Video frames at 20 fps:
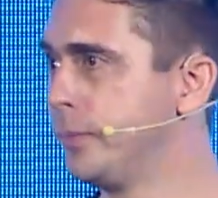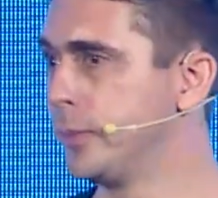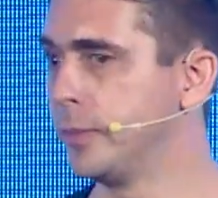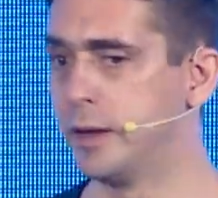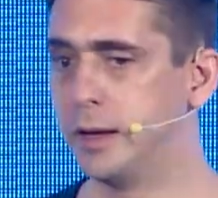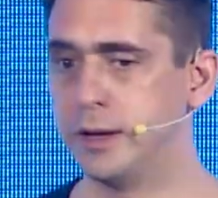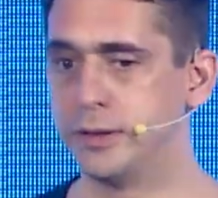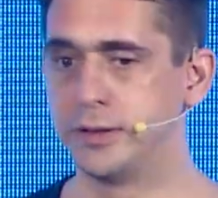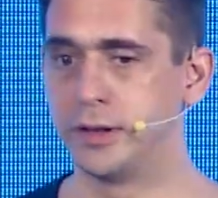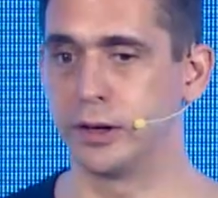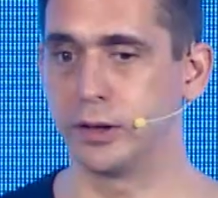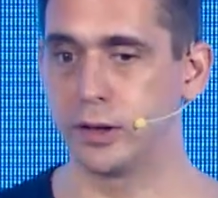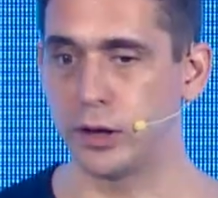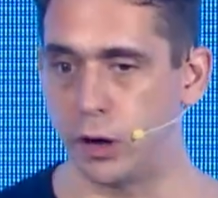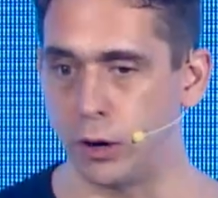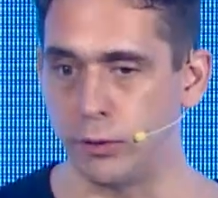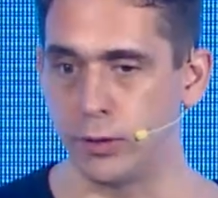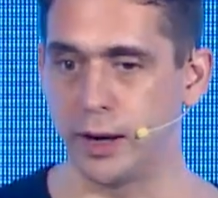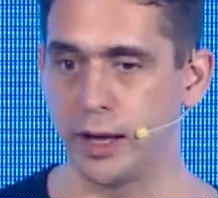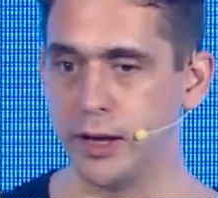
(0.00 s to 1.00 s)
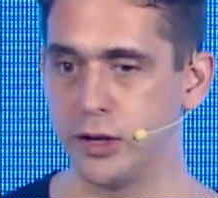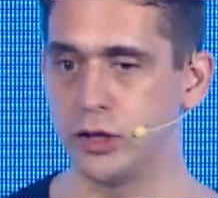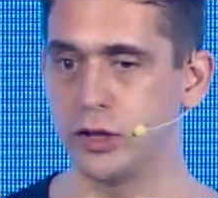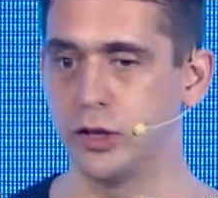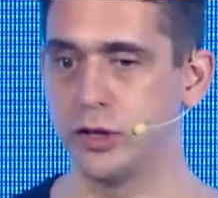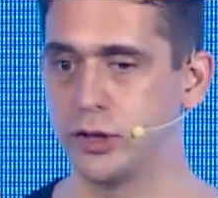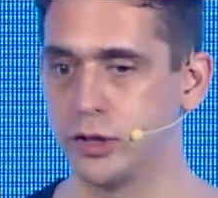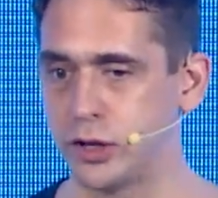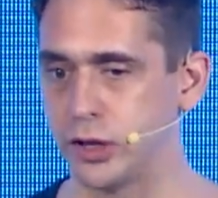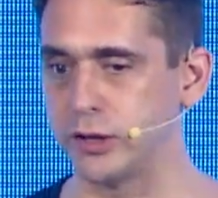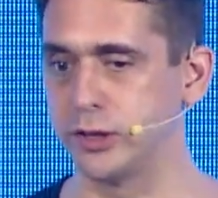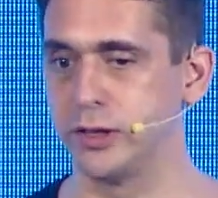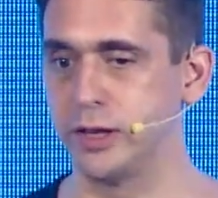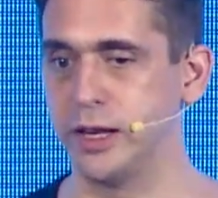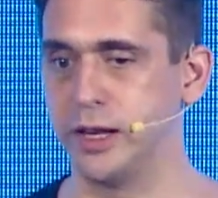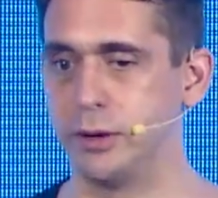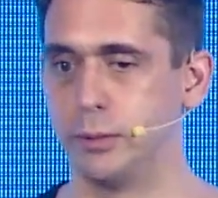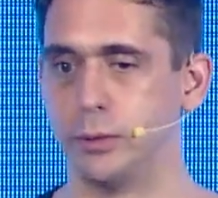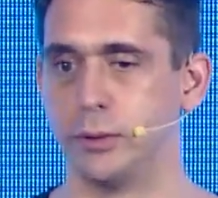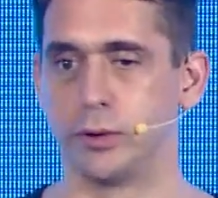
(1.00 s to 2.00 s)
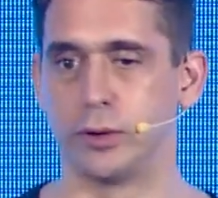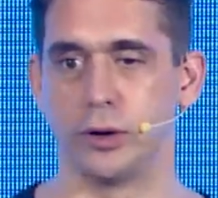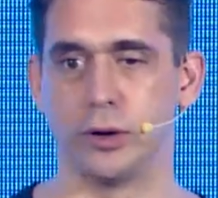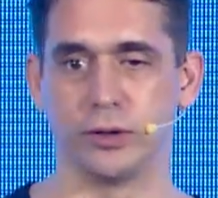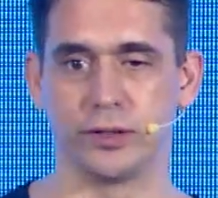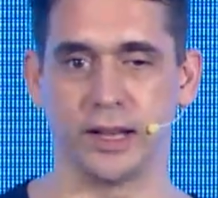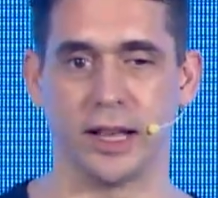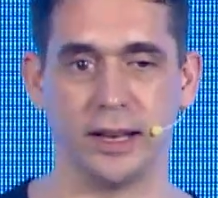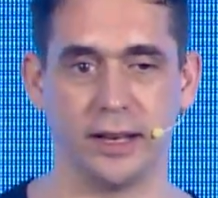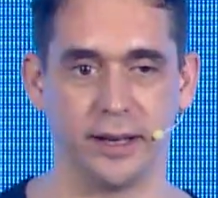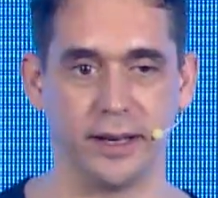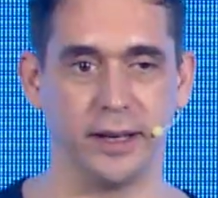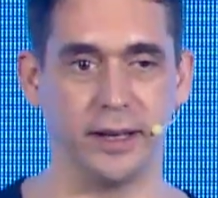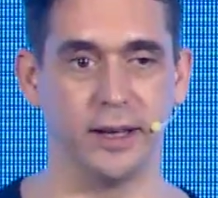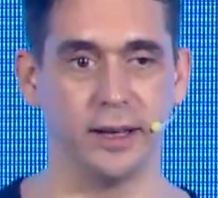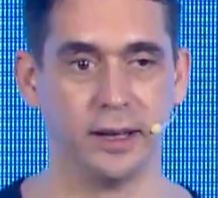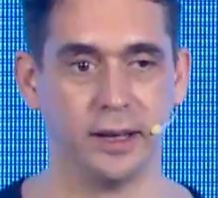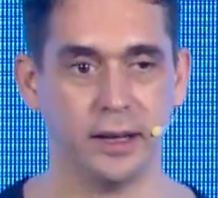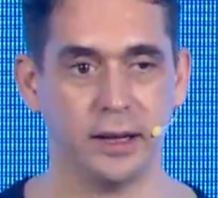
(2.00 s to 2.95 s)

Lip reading: is that correlation doesn't equal causality.